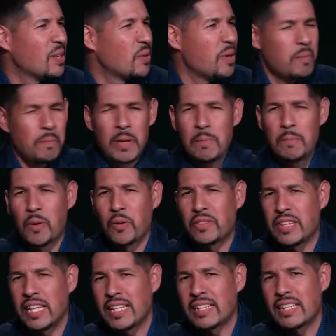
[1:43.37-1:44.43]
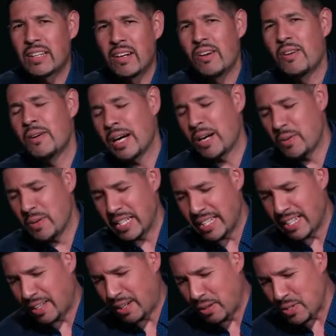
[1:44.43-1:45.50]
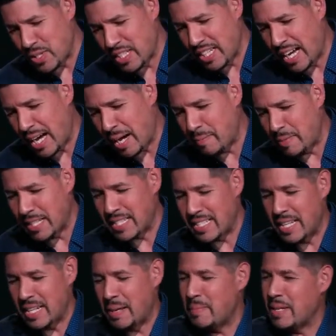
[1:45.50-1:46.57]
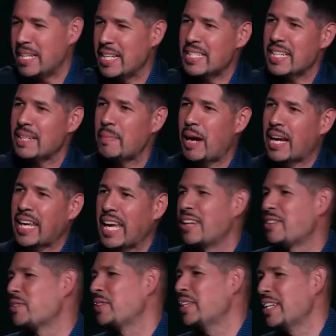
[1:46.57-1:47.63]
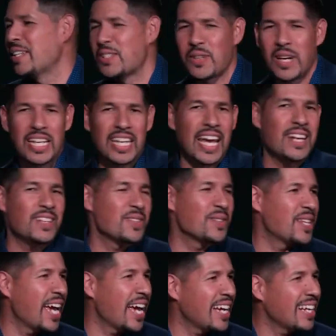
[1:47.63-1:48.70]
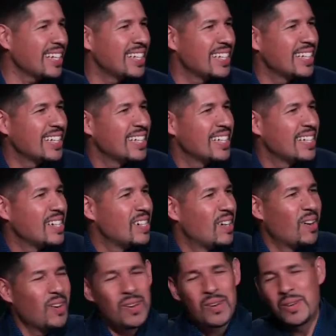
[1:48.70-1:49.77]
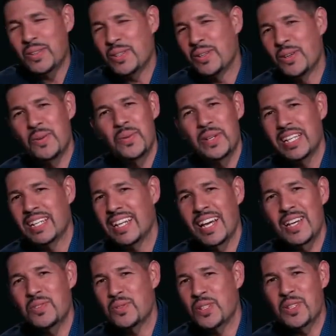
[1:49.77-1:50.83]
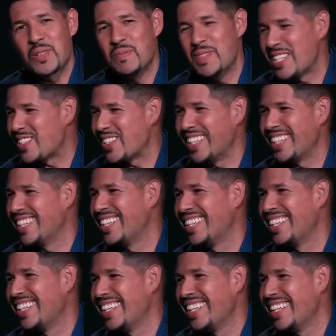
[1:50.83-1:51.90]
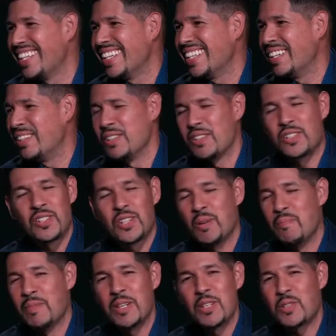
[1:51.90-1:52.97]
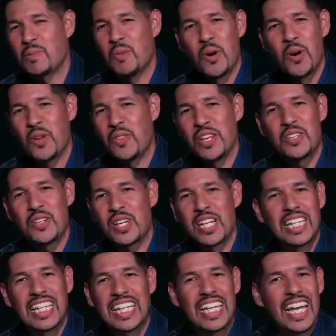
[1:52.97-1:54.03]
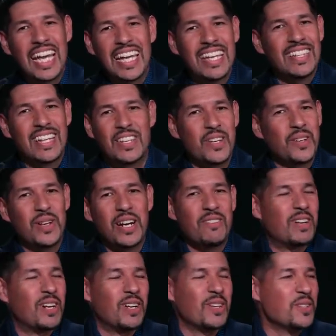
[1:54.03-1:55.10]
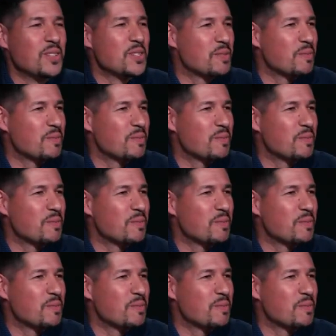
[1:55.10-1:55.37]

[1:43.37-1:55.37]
When people think that, oh, I don't want to get close to God because then that means I, I can't do this or I can't do that. Oh, you don't realize what you're missing. There is so much more that you're going to gain than you'll ever lose